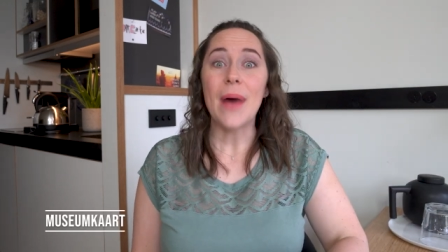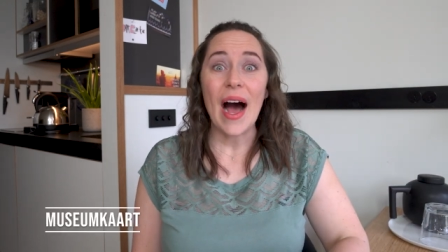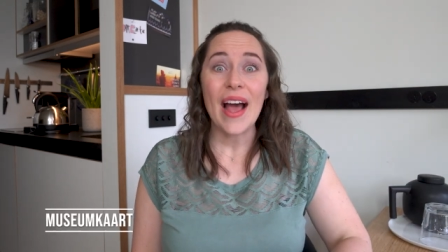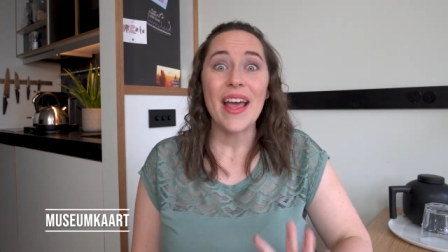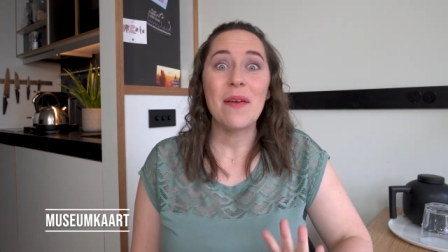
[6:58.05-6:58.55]

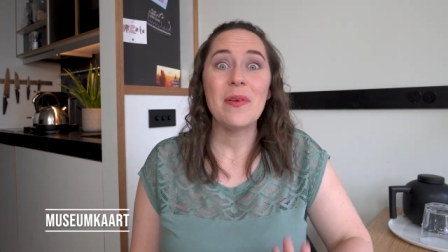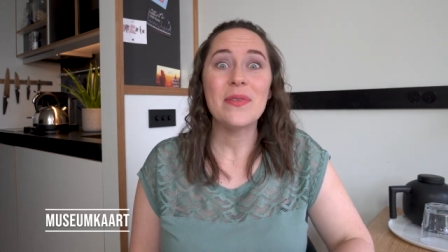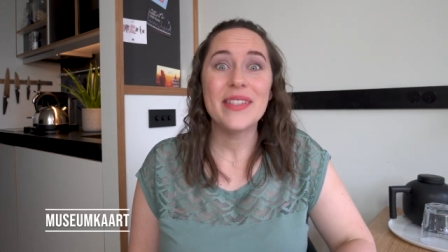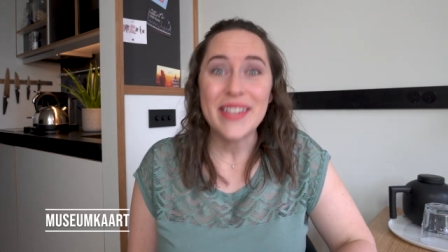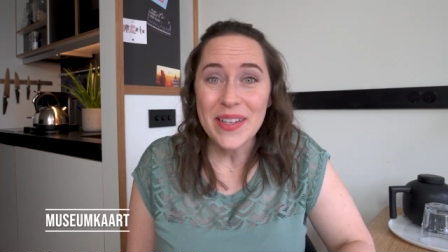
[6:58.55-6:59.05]
Buy a
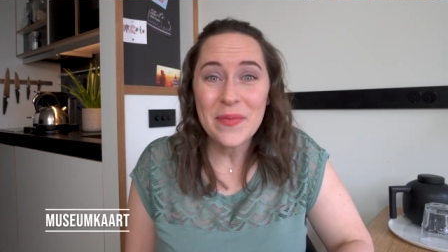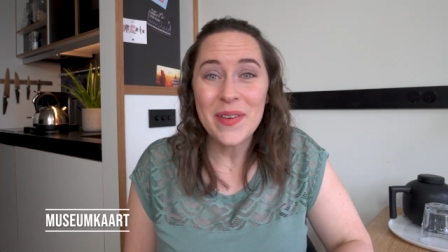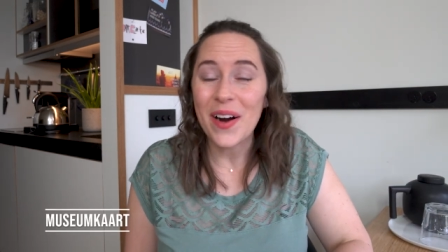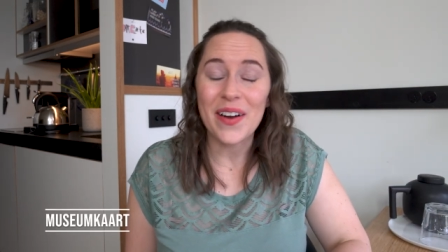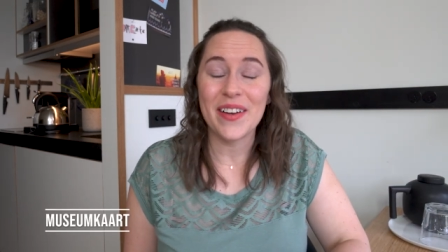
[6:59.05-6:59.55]

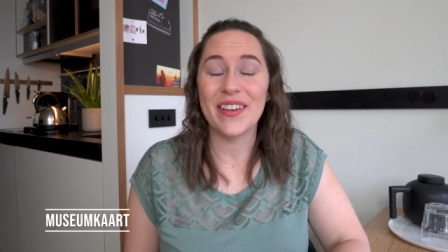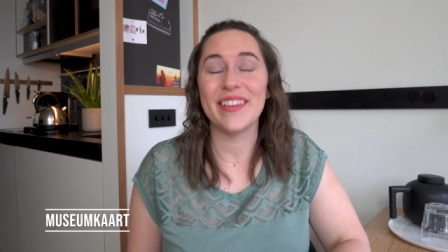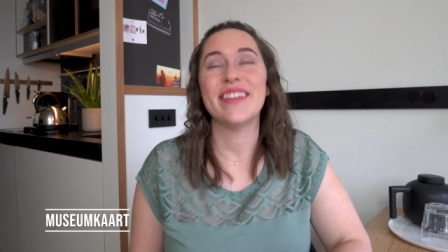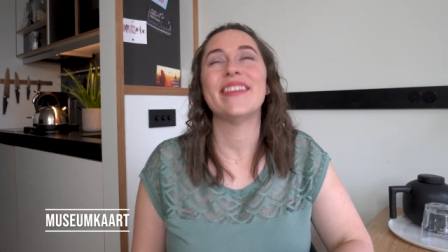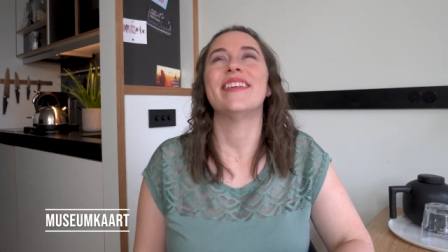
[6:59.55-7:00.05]
museum
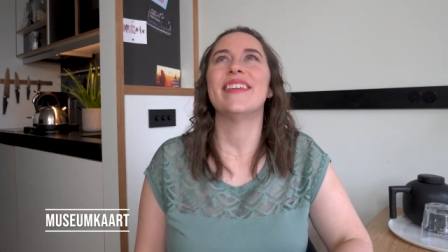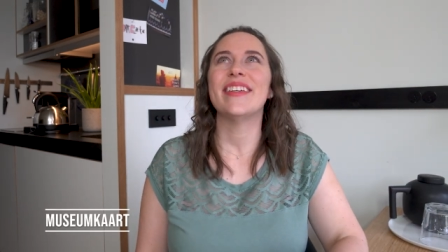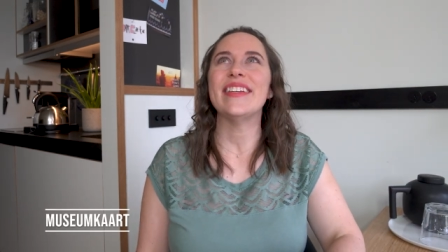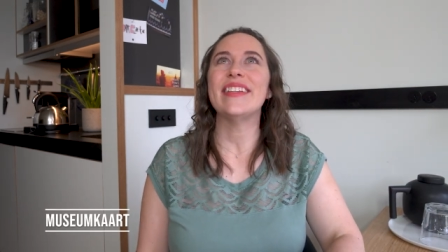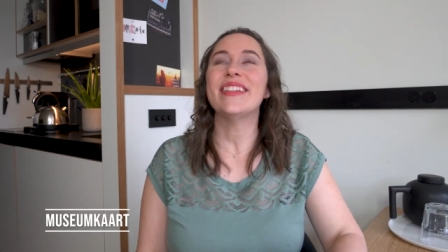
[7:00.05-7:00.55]
card.
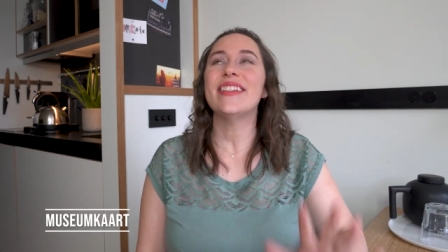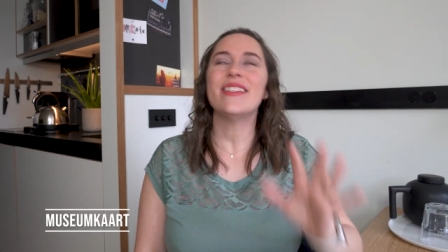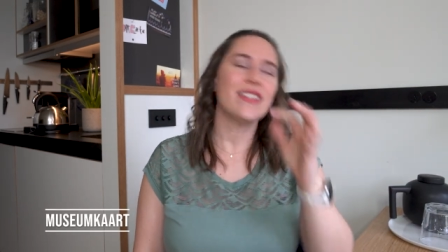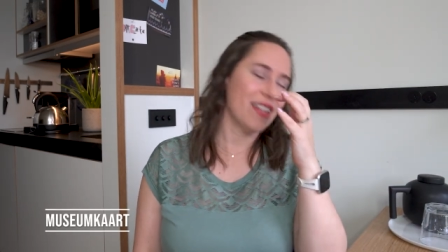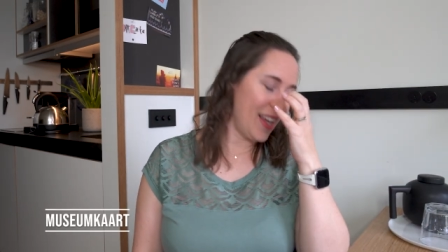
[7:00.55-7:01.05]

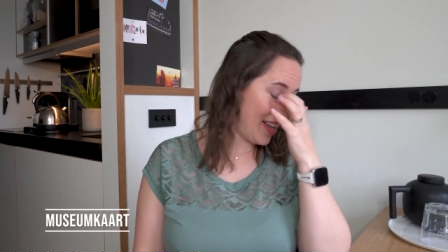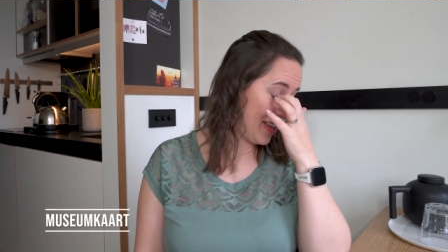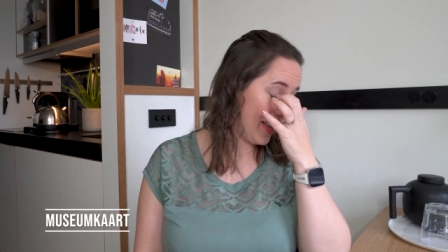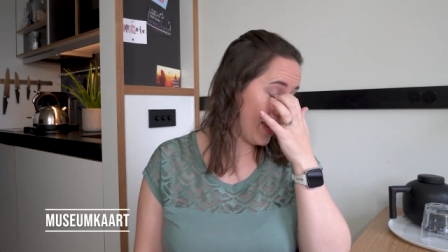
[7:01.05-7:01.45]
This, like,